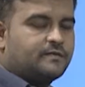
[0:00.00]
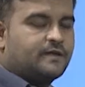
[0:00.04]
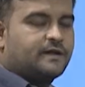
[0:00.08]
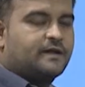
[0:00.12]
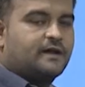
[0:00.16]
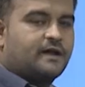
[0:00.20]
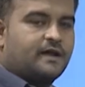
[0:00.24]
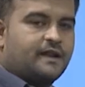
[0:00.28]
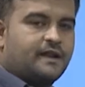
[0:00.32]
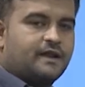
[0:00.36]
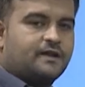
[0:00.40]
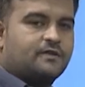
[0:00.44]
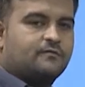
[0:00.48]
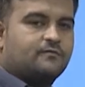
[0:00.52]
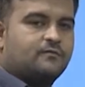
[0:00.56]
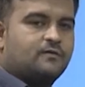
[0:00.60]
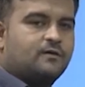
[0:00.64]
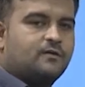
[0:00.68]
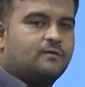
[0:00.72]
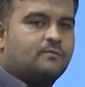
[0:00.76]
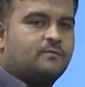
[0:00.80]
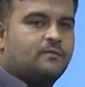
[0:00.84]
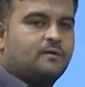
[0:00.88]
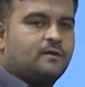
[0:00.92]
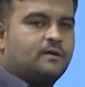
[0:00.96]
correct
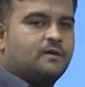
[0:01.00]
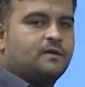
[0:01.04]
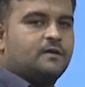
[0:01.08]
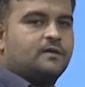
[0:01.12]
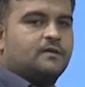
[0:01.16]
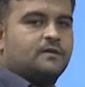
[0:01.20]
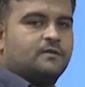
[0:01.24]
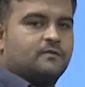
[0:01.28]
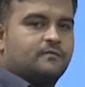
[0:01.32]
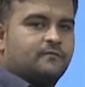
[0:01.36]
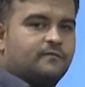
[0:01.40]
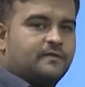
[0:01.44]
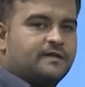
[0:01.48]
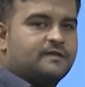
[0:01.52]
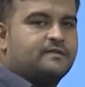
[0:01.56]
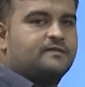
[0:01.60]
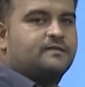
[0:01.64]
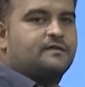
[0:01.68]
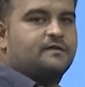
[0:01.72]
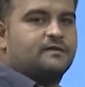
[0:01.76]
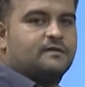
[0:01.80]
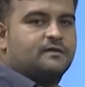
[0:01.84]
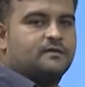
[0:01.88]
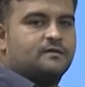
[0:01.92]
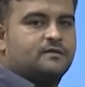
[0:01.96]
verb
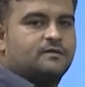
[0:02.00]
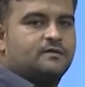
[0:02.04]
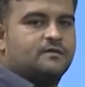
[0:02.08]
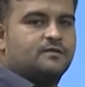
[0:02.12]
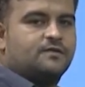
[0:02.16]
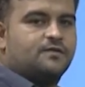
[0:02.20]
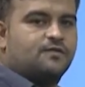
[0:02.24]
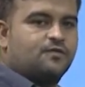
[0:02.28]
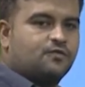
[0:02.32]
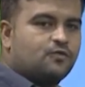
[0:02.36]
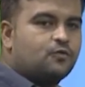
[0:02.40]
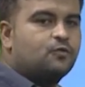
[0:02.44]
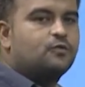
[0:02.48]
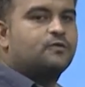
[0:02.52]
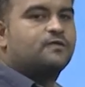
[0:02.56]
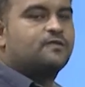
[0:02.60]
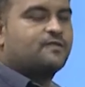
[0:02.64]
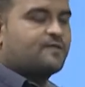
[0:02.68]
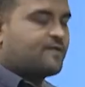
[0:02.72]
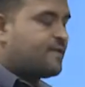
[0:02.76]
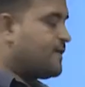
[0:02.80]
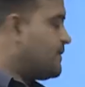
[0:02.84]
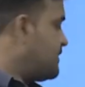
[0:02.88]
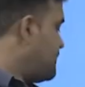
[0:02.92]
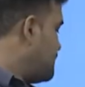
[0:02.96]
which
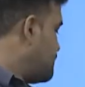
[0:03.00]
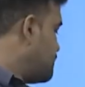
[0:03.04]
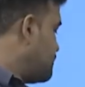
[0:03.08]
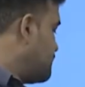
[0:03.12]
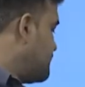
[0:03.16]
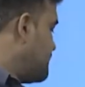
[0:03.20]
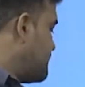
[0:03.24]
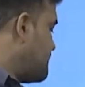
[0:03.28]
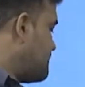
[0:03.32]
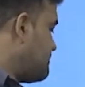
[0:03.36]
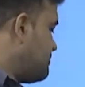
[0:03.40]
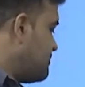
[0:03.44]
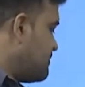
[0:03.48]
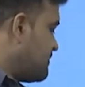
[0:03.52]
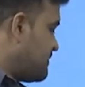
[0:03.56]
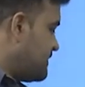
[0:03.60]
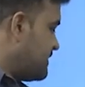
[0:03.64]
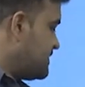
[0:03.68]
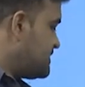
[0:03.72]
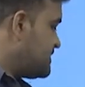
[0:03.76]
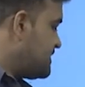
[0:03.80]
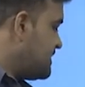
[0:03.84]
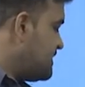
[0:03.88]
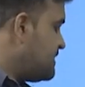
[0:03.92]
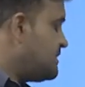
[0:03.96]
suits to this
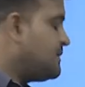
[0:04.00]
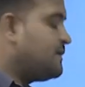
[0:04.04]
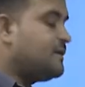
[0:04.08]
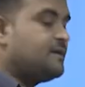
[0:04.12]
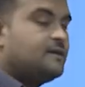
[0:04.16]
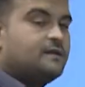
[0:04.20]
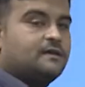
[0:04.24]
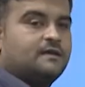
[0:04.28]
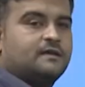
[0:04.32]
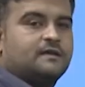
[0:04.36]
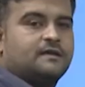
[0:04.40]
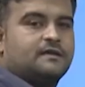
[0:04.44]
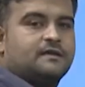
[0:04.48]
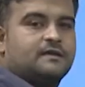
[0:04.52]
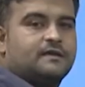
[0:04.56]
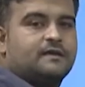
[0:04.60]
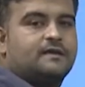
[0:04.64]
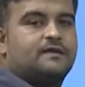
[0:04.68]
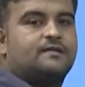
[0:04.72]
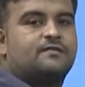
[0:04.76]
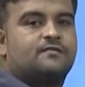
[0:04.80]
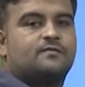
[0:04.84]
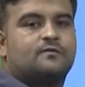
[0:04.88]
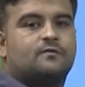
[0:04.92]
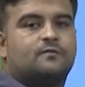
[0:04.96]
position
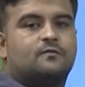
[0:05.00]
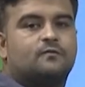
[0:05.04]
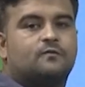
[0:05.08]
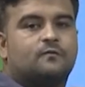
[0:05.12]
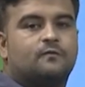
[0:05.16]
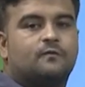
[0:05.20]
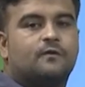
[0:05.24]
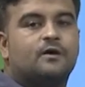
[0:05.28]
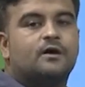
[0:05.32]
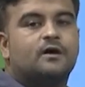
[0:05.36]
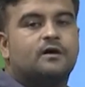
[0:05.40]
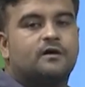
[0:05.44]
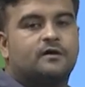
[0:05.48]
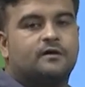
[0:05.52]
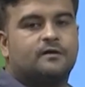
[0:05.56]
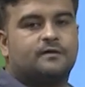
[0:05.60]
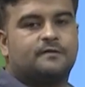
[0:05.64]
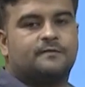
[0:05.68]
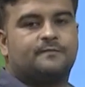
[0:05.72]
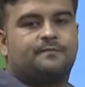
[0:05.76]
is were,